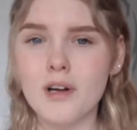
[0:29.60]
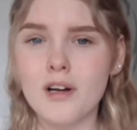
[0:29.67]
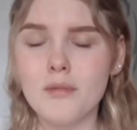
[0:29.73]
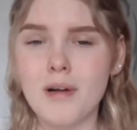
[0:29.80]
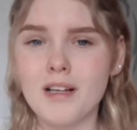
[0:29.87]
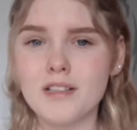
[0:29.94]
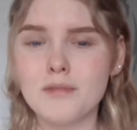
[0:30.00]

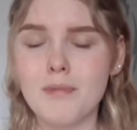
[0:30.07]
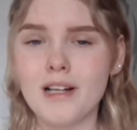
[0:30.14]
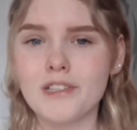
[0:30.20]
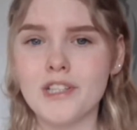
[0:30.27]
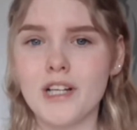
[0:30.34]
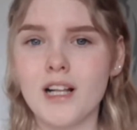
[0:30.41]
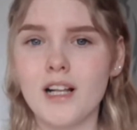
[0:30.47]
back to my
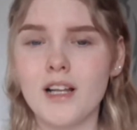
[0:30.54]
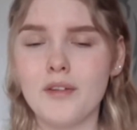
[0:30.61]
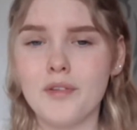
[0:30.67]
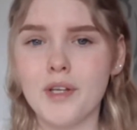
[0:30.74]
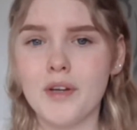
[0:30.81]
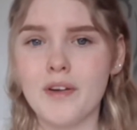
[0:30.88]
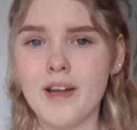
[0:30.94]
channel.
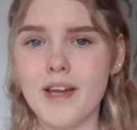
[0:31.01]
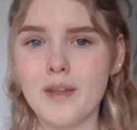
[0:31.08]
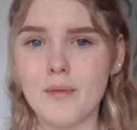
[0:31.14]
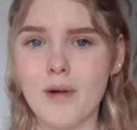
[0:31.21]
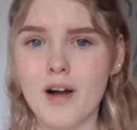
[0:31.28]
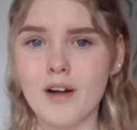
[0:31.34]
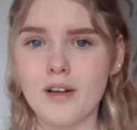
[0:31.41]
If you're new here,
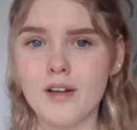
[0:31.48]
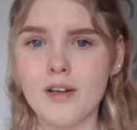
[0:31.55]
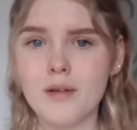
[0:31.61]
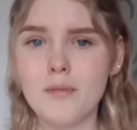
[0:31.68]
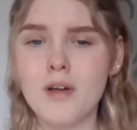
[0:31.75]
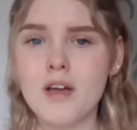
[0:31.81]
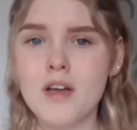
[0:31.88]
then
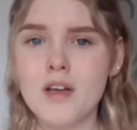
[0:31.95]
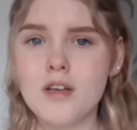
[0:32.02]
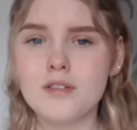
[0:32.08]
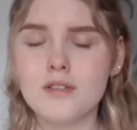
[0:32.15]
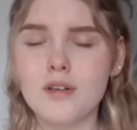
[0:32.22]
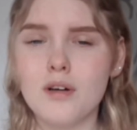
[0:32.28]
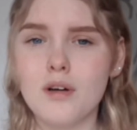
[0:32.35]
welcome.
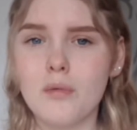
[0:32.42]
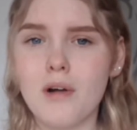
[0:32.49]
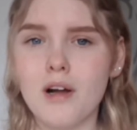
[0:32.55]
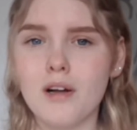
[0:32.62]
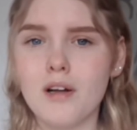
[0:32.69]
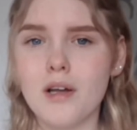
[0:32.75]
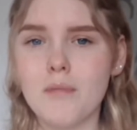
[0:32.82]
So
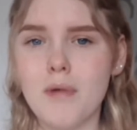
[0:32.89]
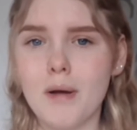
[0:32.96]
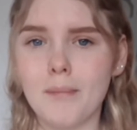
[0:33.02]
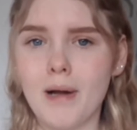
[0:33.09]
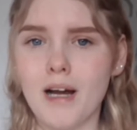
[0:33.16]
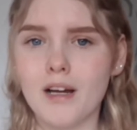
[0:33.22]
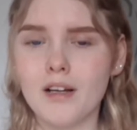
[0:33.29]
welcome
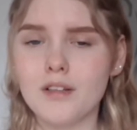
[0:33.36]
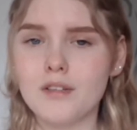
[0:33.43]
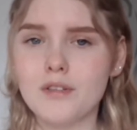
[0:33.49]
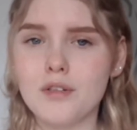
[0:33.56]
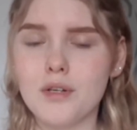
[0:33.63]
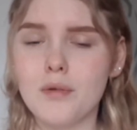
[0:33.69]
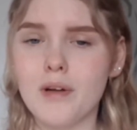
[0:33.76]
back
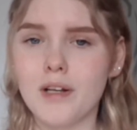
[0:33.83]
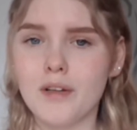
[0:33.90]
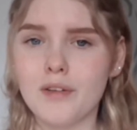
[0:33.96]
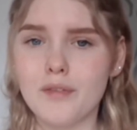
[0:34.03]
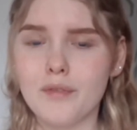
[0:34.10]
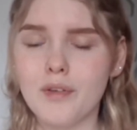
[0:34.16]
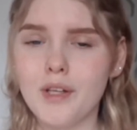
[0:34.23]
to
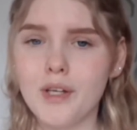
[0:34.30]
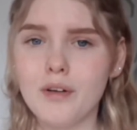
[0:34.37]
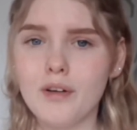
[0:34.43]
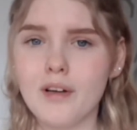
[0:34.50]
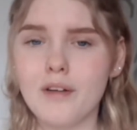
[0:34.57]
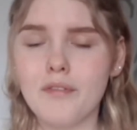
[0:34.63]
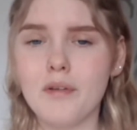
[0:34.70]
another
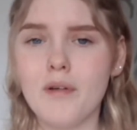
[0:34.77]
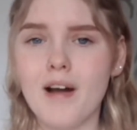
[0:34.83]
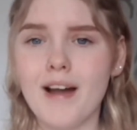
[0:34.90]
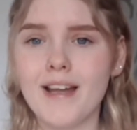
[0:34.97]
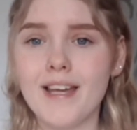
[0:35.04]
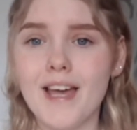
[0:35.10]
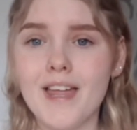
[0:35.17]
video. If you
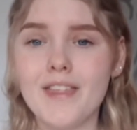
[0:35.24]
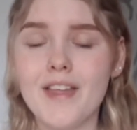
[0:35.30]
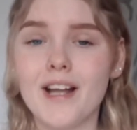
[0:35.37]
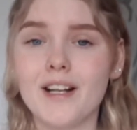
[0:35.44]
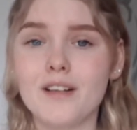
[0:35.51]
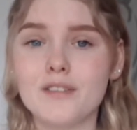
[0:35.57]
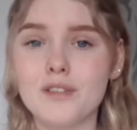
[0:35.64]
are here,
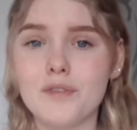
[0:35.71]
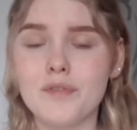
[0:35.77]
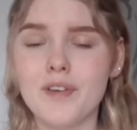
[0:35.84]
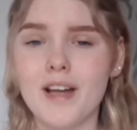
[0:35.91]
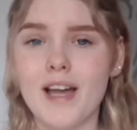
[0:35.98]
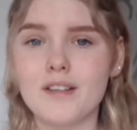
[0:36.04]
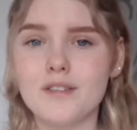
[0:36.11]
then don't
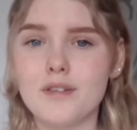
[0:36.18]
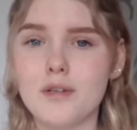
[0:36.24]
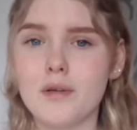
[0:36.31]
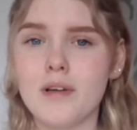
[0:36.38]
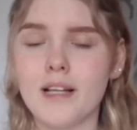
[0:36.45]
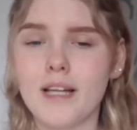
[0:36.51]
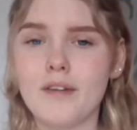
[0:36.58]
forget
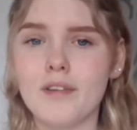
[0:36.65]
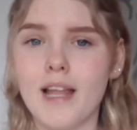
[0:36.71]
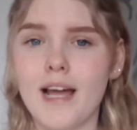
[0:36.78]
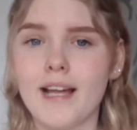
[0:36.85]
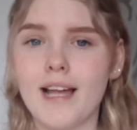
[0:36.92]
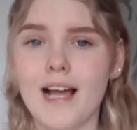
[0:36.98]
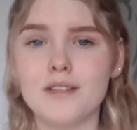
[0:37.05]
to leave a
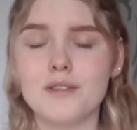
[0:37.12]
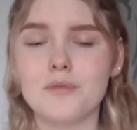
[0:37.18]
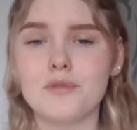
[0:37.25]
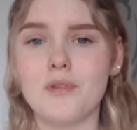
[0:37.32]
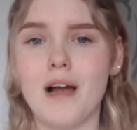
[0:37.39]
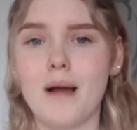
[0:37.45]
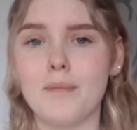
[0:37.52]
like and
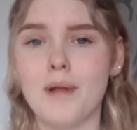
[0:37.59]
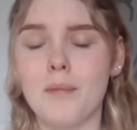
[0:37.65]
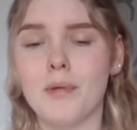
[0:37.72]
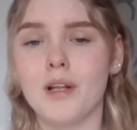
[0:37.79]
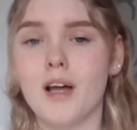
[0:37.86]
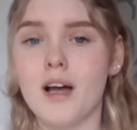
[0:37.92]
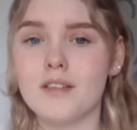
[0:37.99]
subscribe
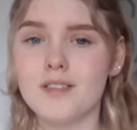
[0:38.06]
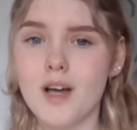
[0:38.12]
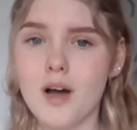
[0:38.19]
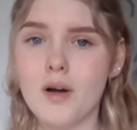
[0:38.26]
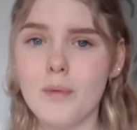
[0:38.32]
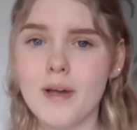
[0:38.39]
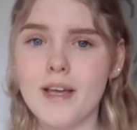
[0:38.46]
down below as
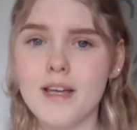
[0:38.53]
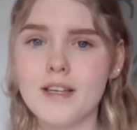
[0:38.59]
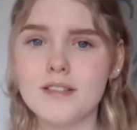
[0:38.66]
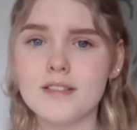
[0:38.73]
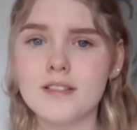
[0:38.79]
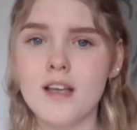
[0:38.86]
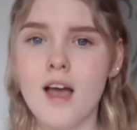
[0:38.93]

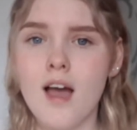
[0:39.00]
always.